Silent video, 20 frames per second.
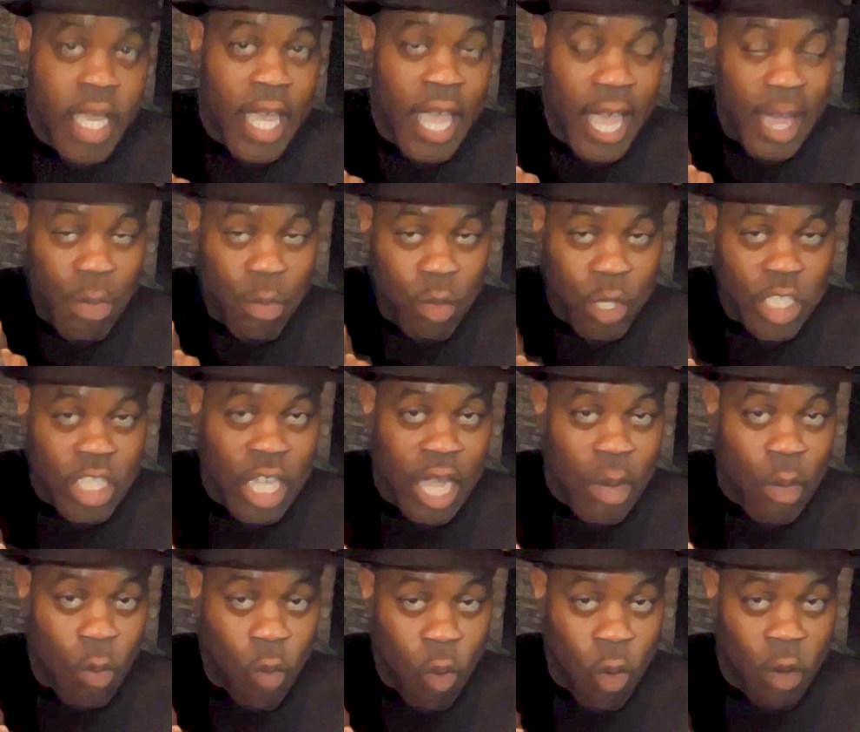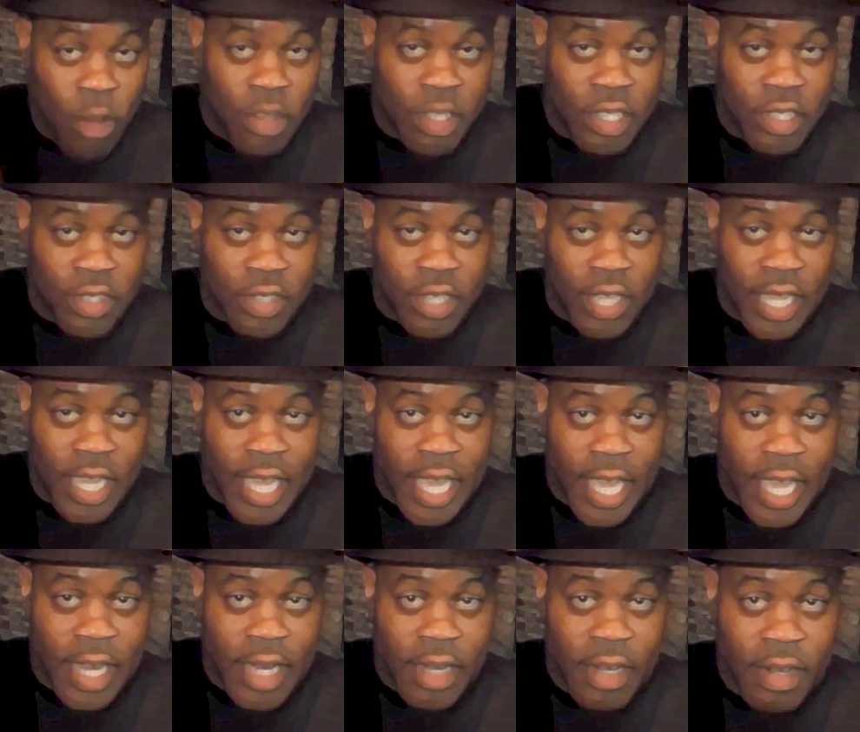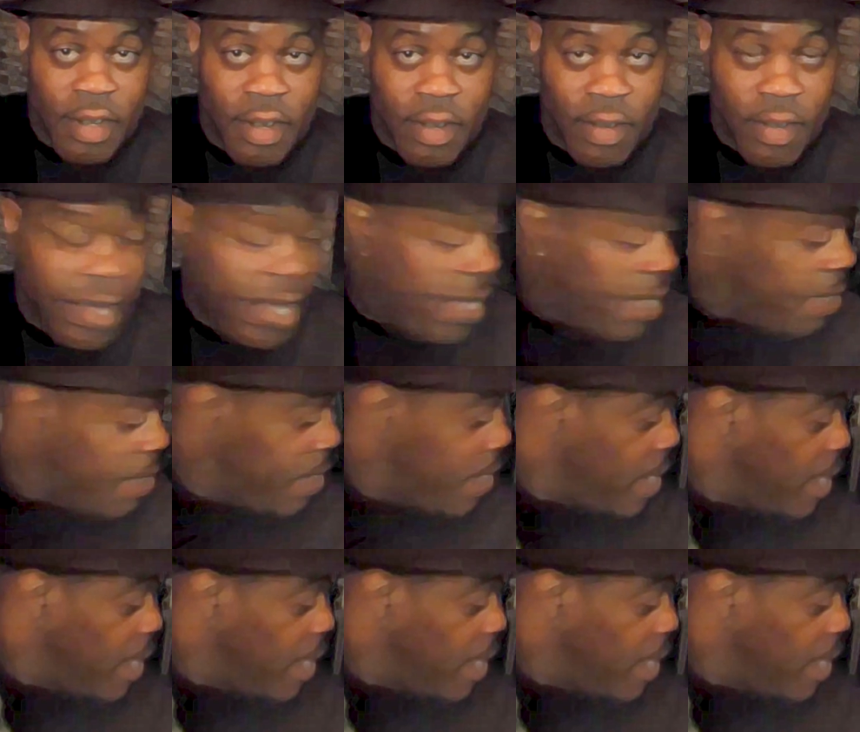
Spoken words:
at which I work this thing at. Okay?